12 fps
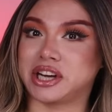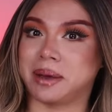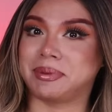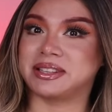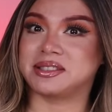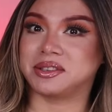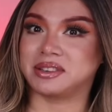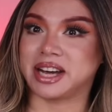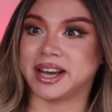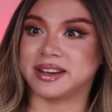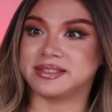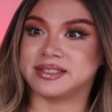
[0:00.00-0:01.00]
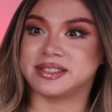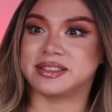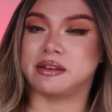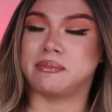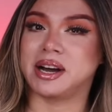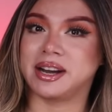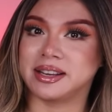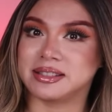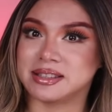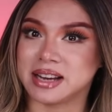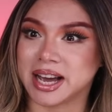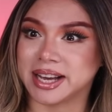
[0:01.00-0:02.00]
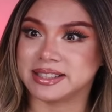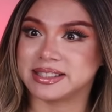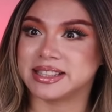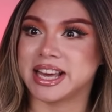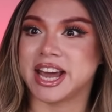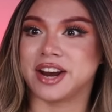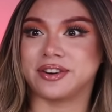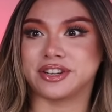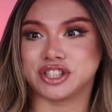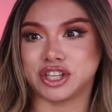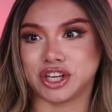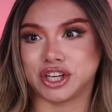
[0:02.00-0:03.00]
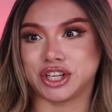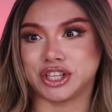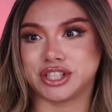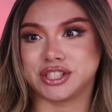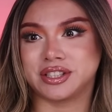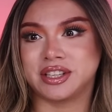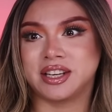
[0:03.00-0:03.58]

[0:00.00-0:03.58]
shape is still nice. The mug is nice. The hair is good.